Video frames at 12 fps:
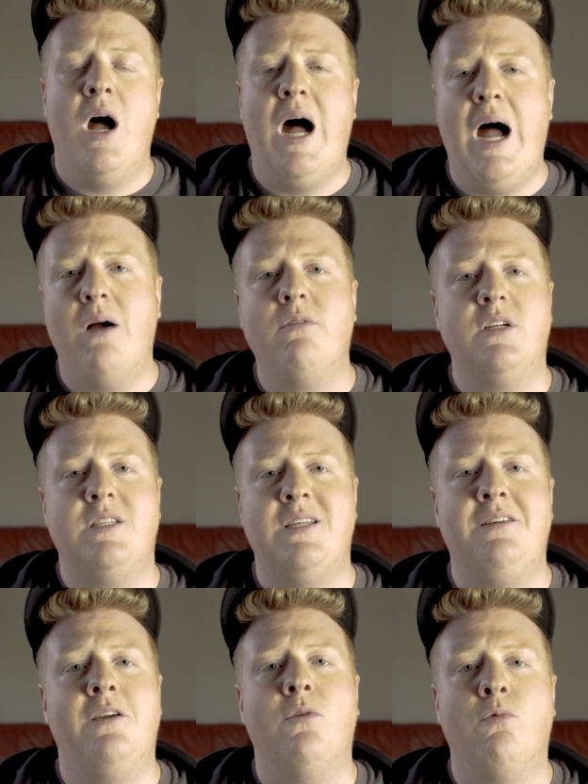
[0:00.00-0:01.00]
I wanna
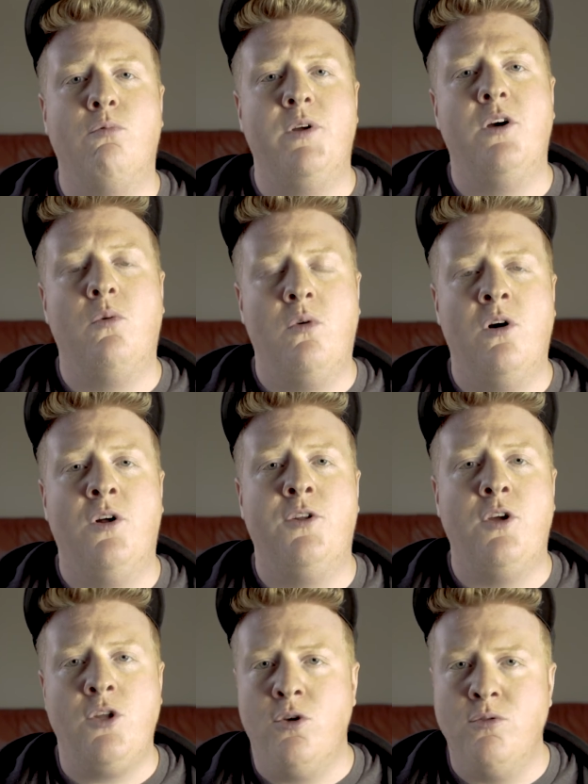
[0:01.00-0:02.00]
see real
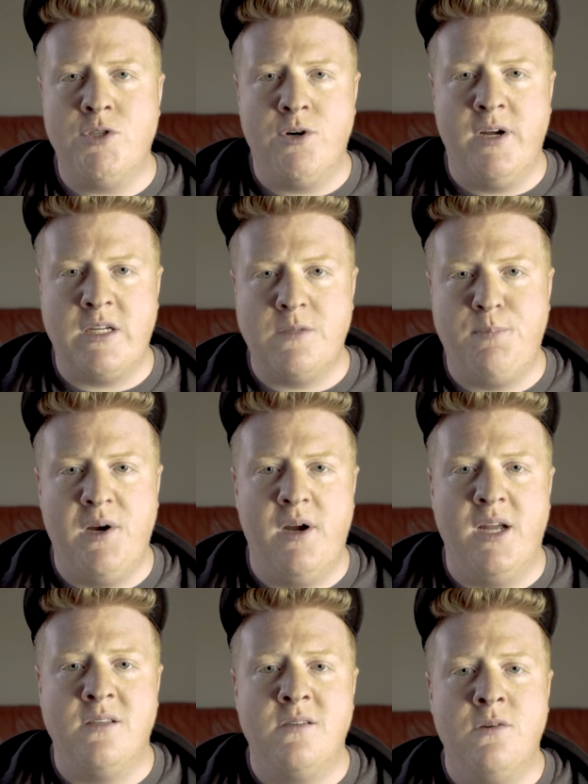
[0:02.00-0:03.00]
world user
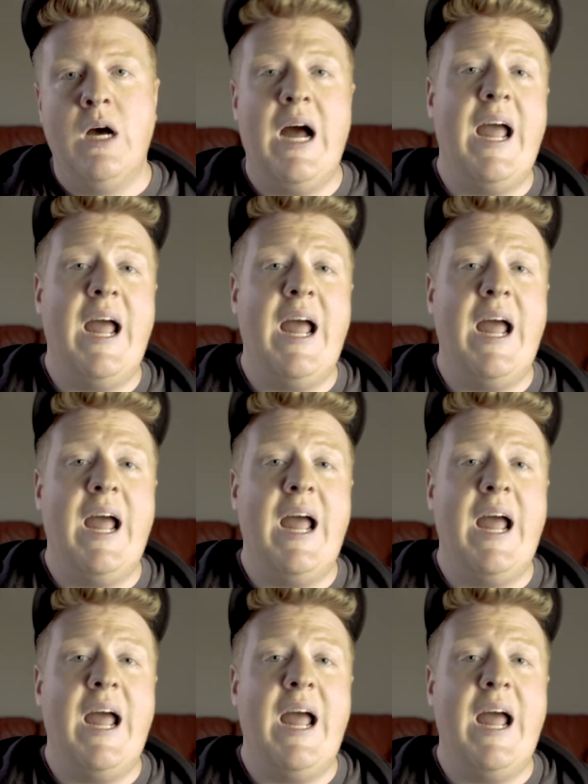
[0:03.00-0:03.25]
experience.